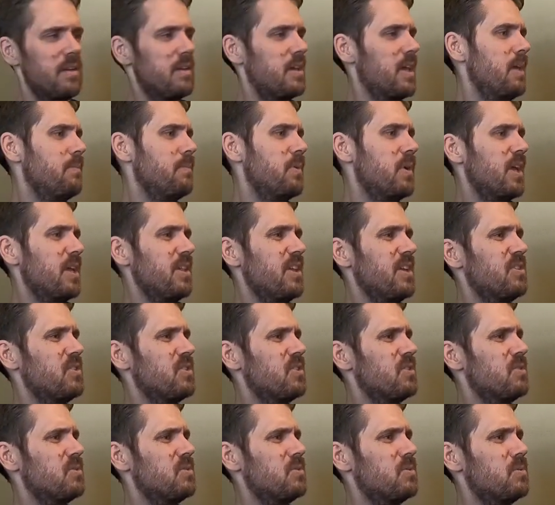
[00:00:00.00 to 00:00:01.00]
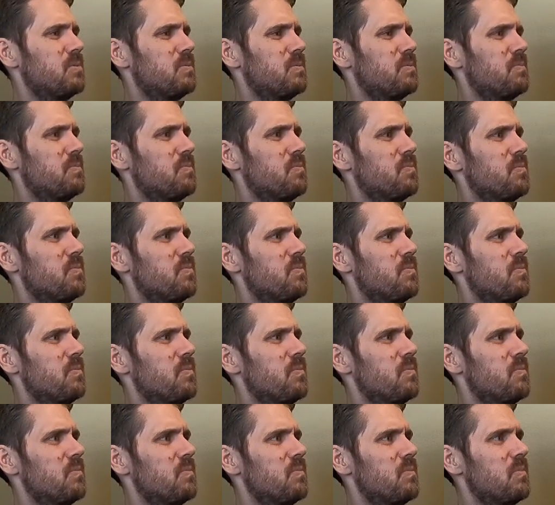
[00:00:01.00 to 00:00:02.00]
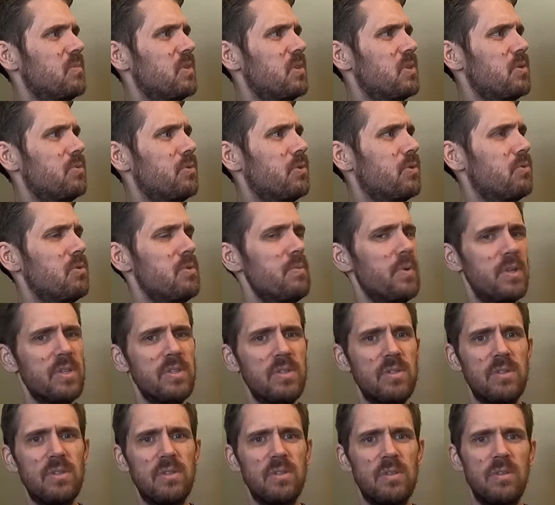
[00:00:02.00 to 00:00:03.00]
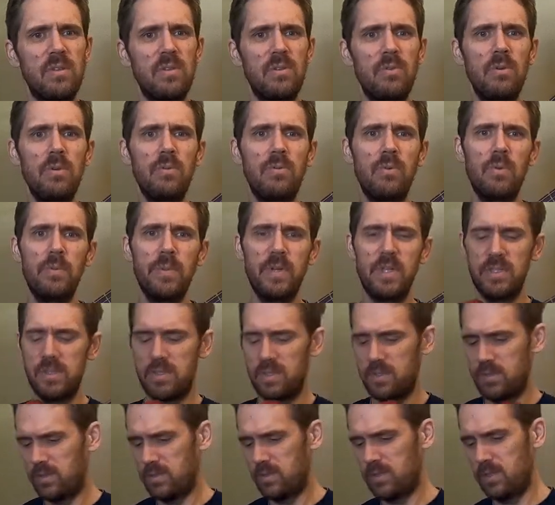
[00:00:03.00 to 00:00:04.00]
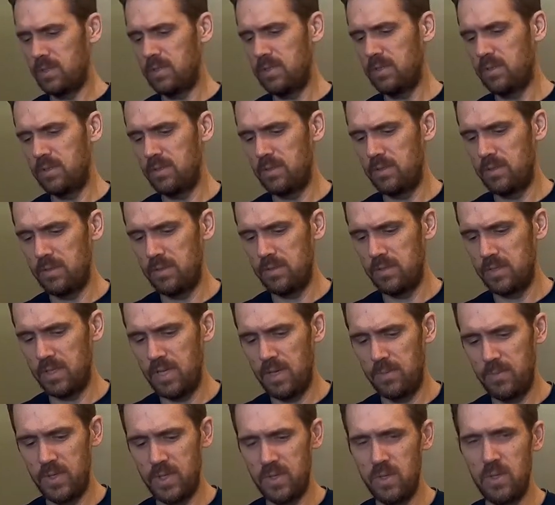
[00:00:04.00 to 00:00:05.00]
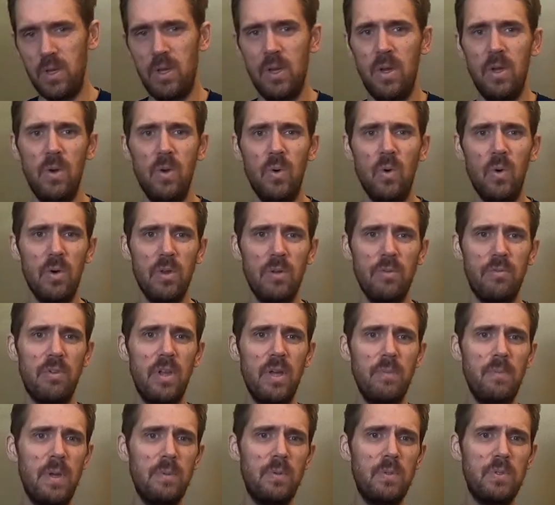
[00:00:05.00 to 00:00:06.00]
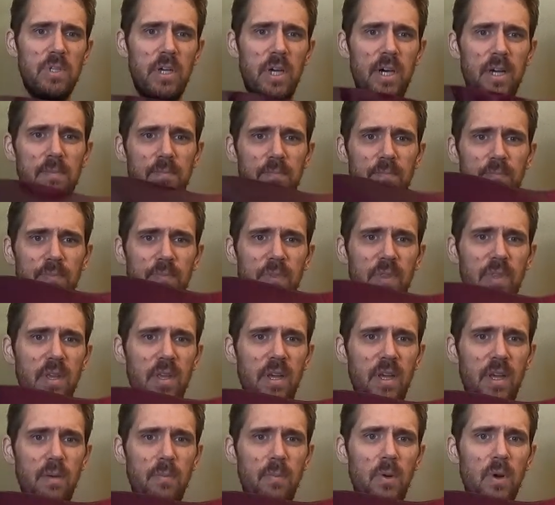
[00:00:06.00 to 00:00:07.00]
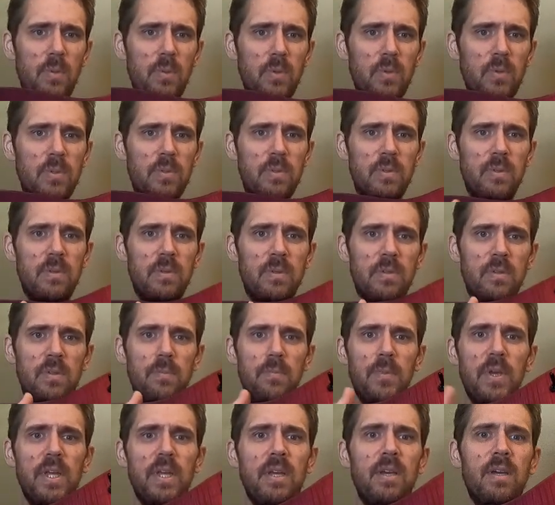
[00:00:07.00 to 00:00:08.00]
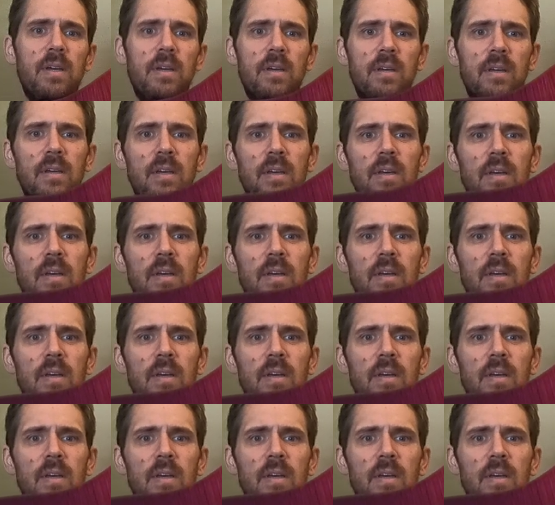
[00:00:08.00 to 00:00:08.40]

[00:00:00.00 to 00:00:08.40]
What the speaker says: Came in, I think took a little over 3 months, 3-4 months to come in. Ordered a flame maple top, purple to pink,